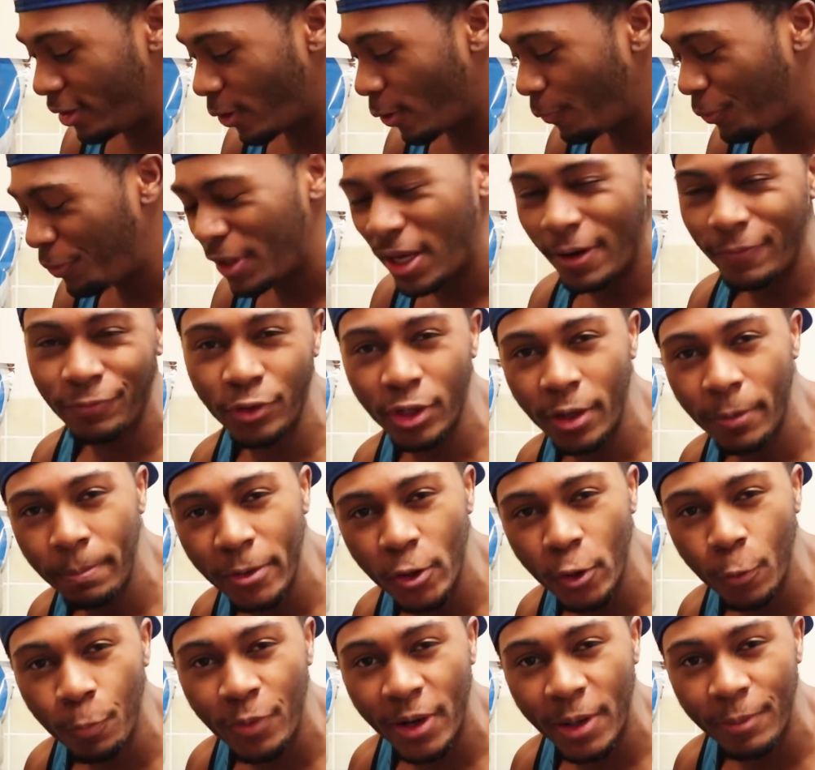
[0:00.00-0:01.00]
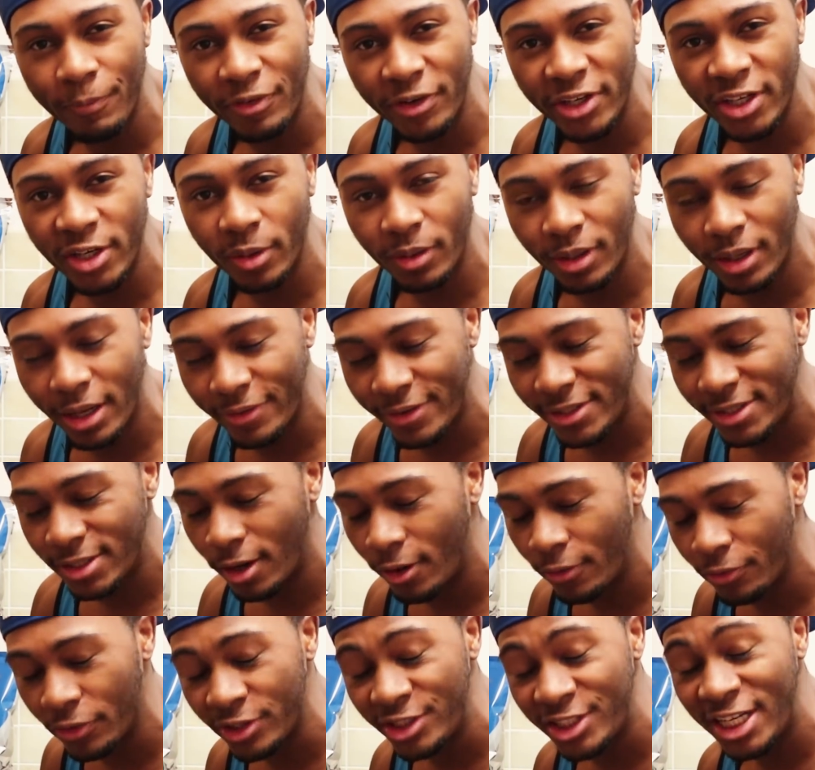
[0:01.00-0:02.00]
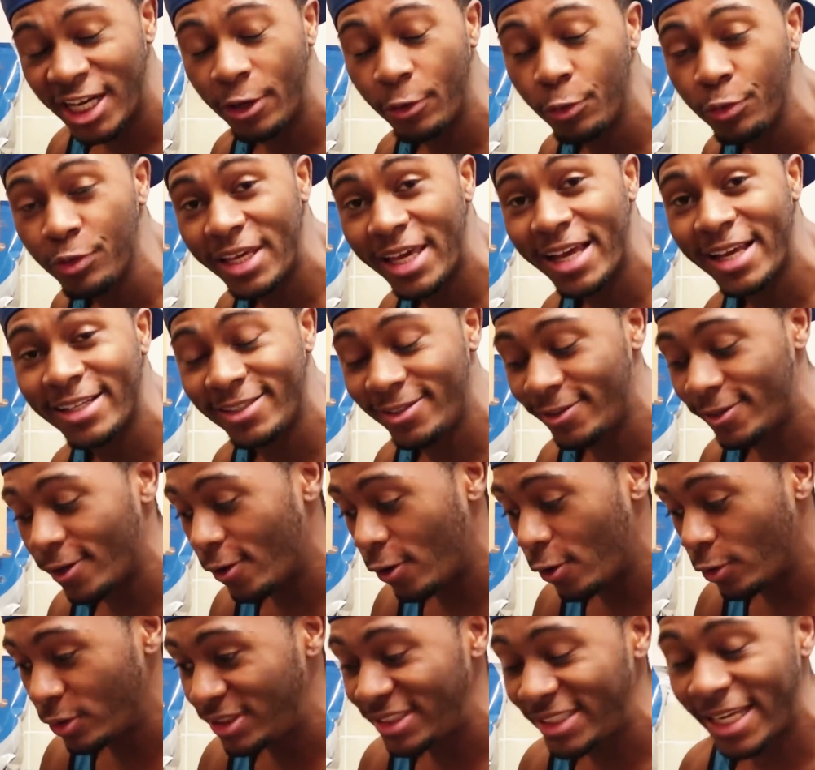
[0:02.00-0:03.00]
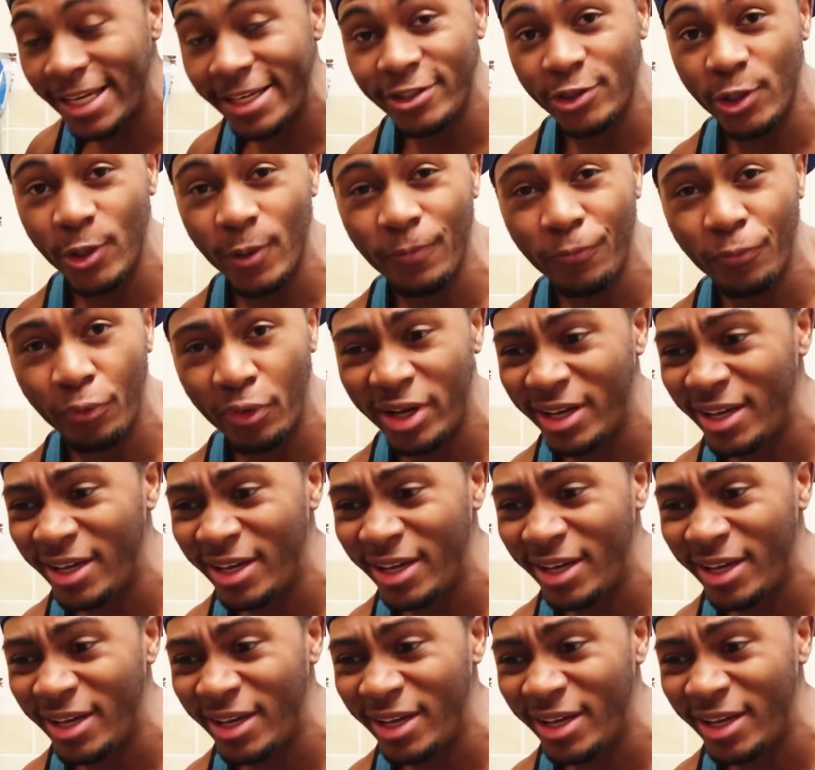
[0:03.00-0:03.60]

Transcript: don't think I've done a meal prep video like this on the channel yet, so stay tuned for